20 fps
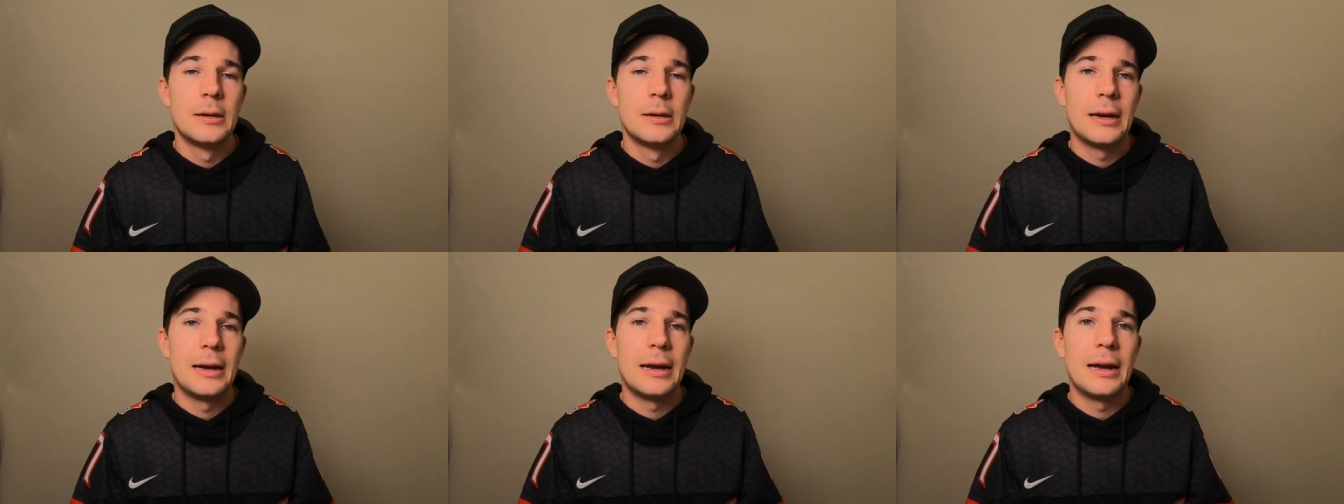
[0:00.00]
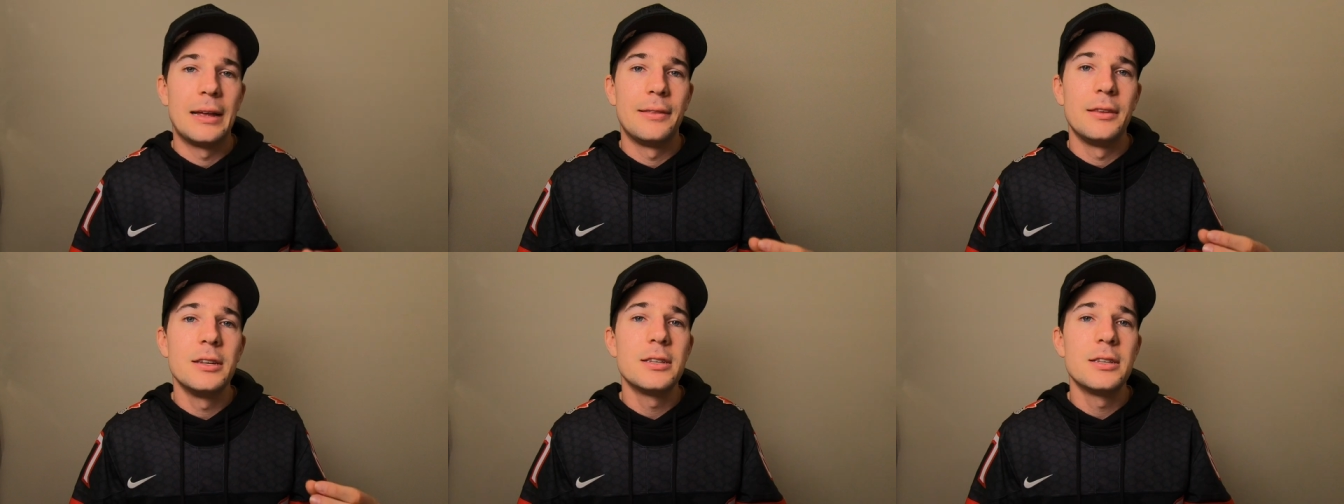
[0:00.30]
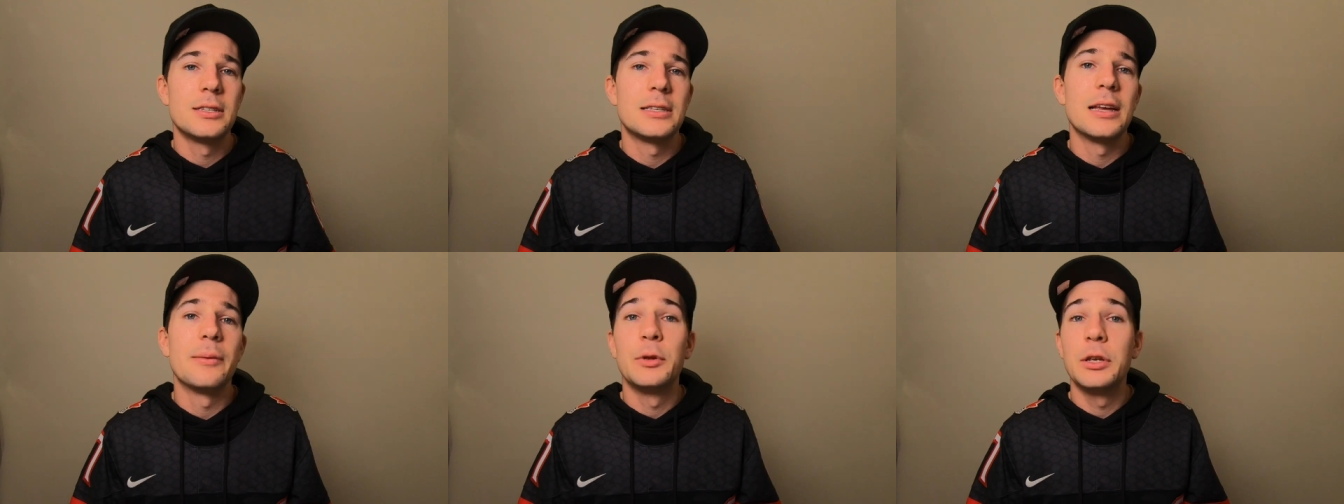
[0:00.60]
Uh, and this is
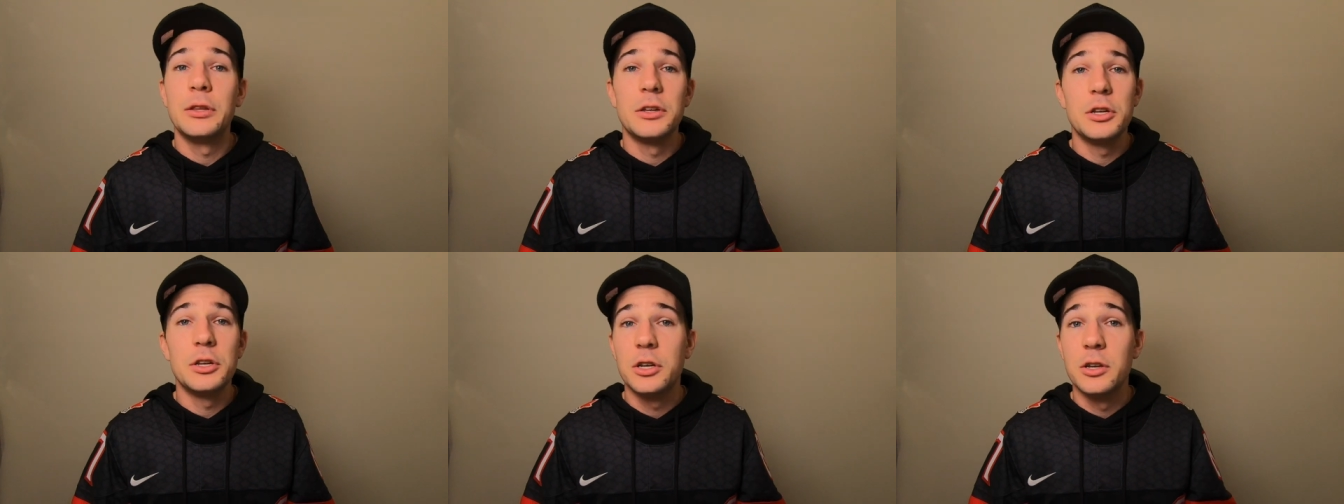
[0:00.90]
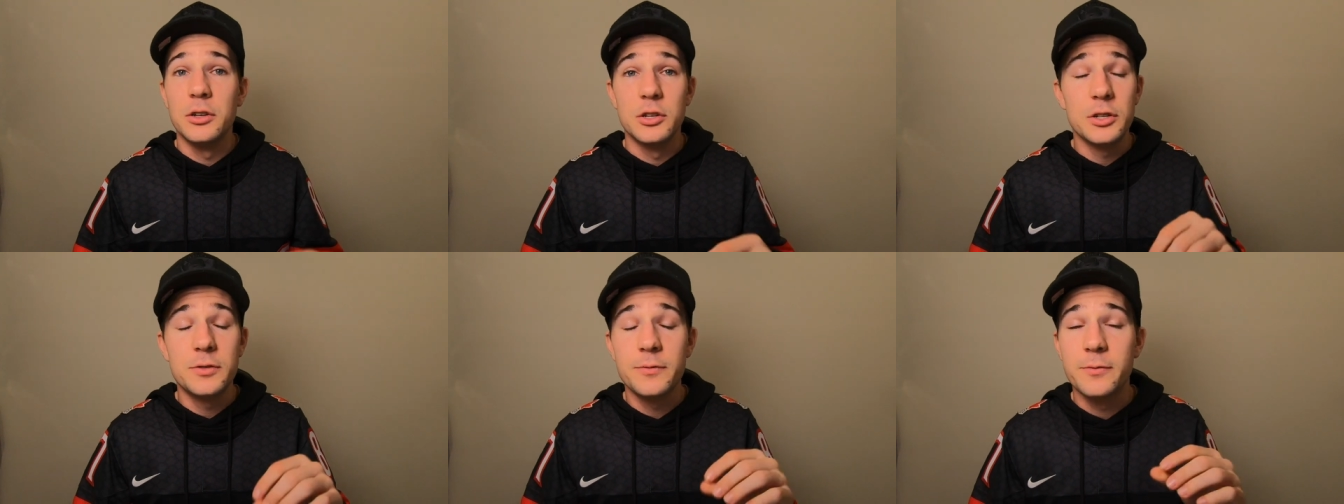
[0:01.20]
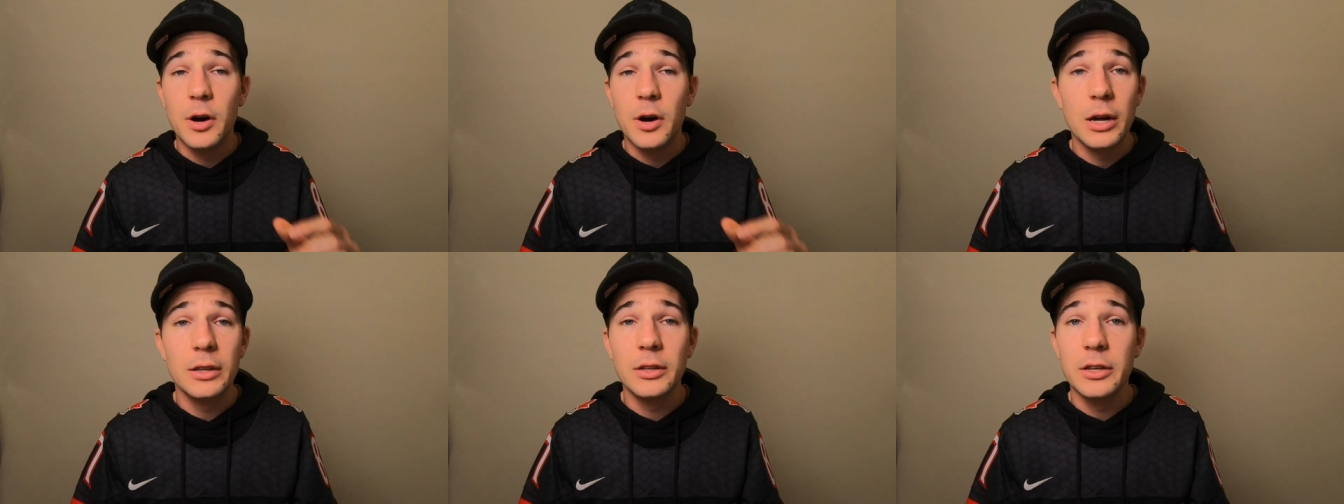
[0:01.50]
something that you can just
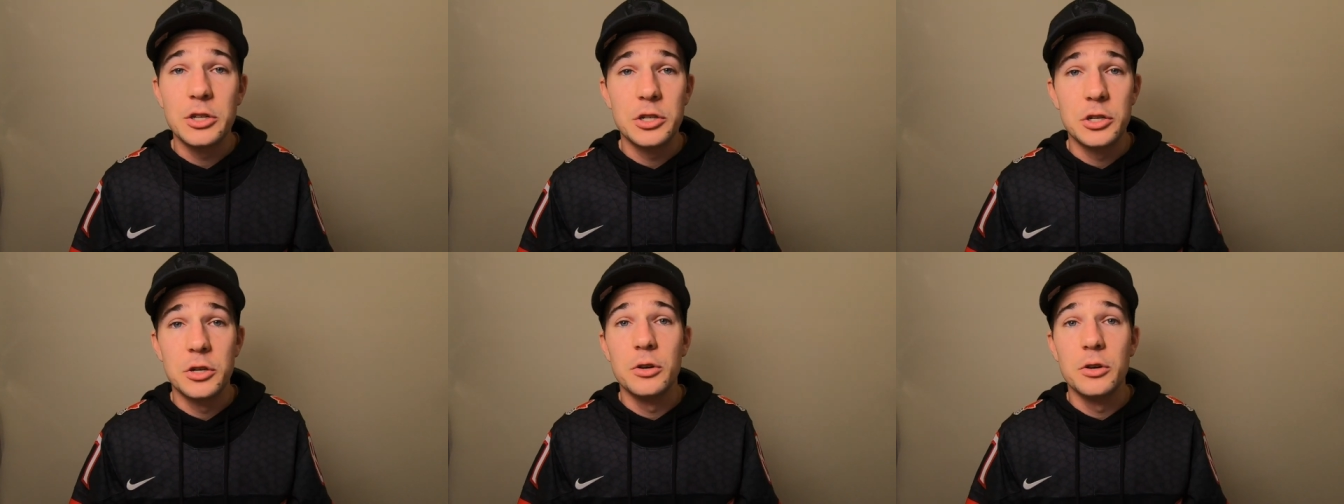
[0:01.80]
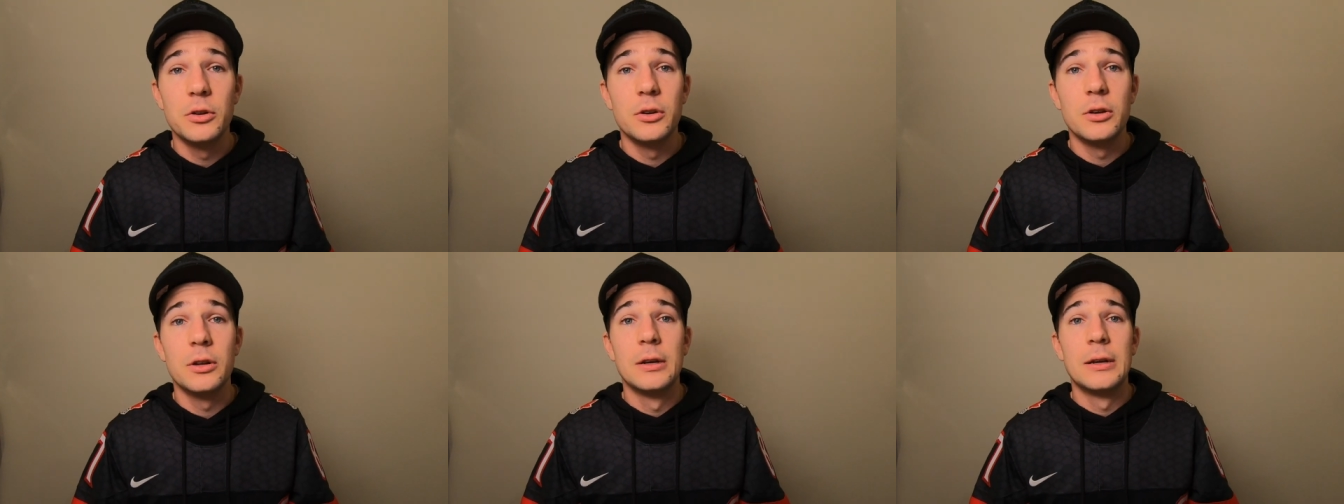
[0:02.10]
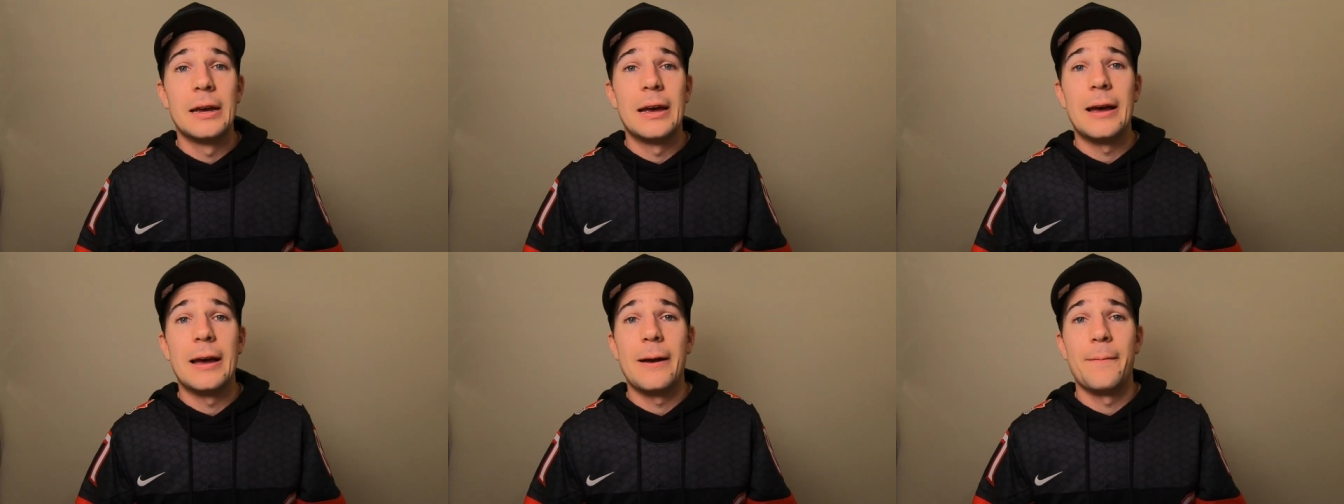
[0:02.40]
finely tune.
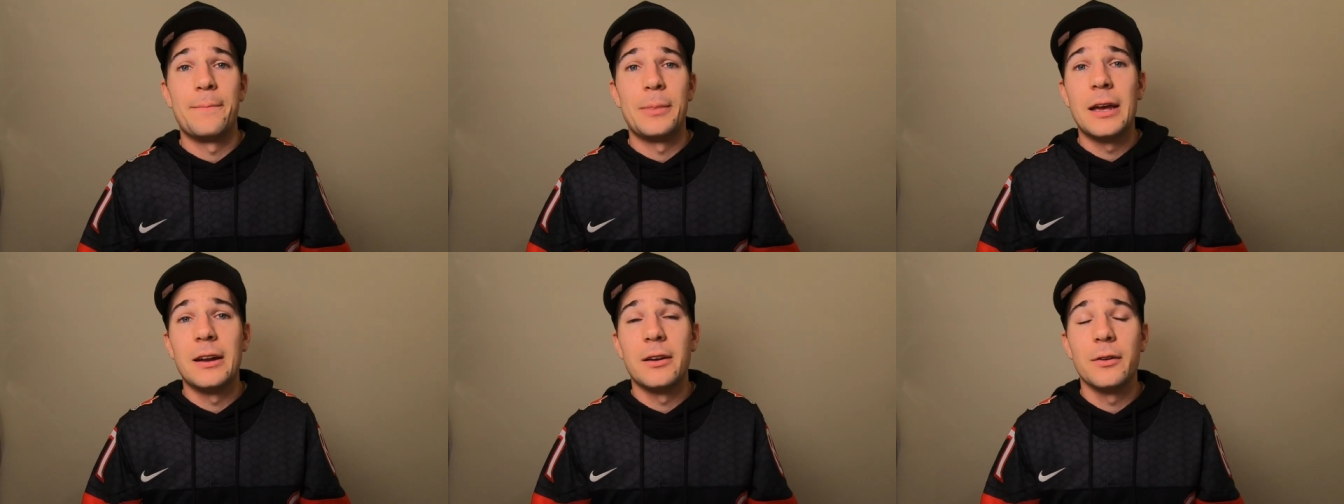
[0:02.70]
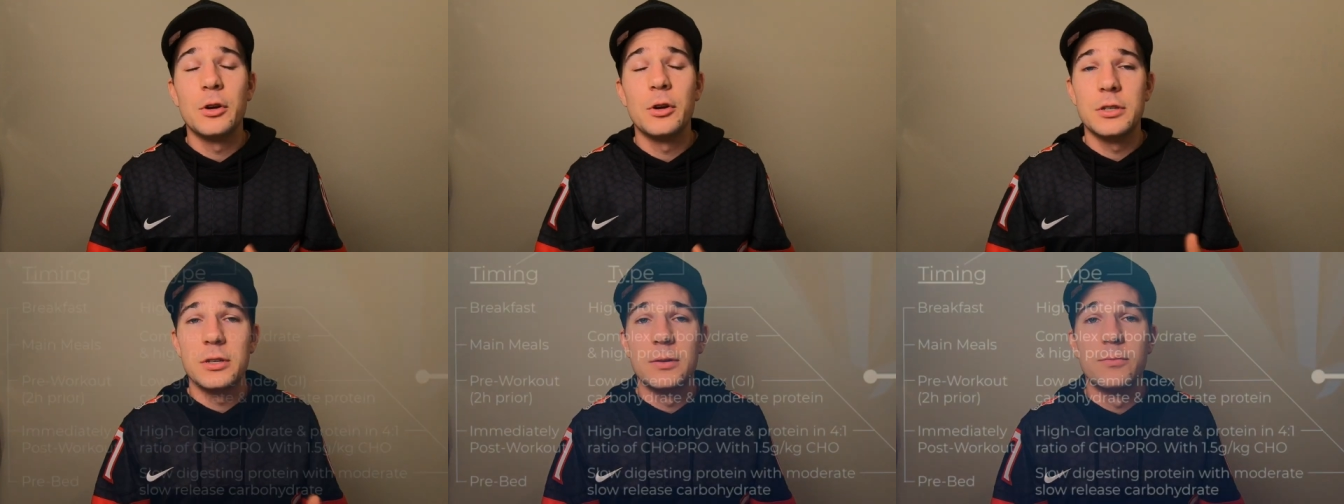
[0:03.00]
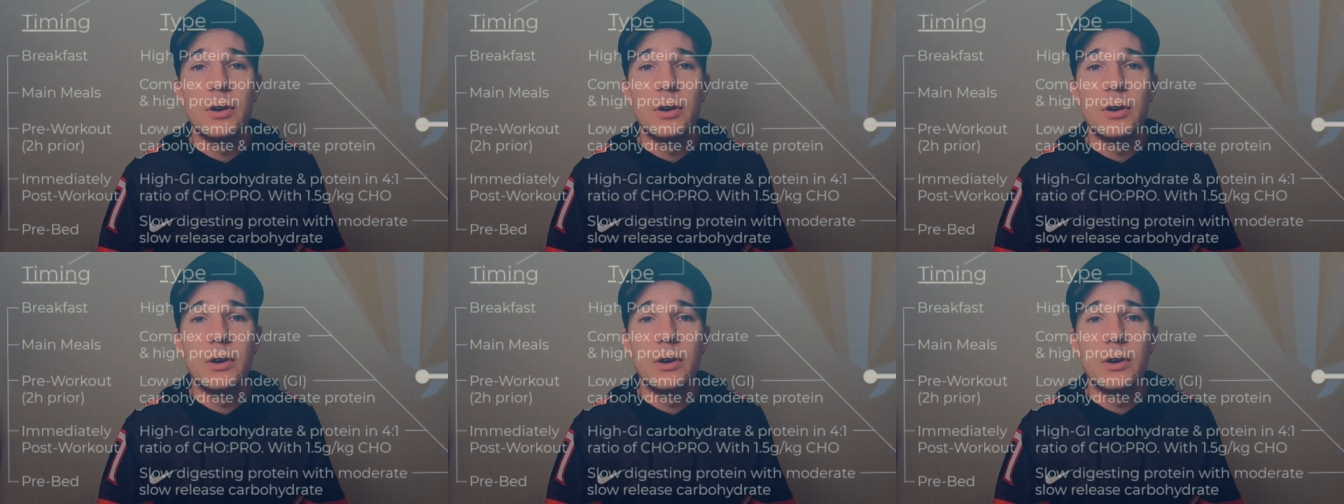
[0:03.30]
Um, and I've got some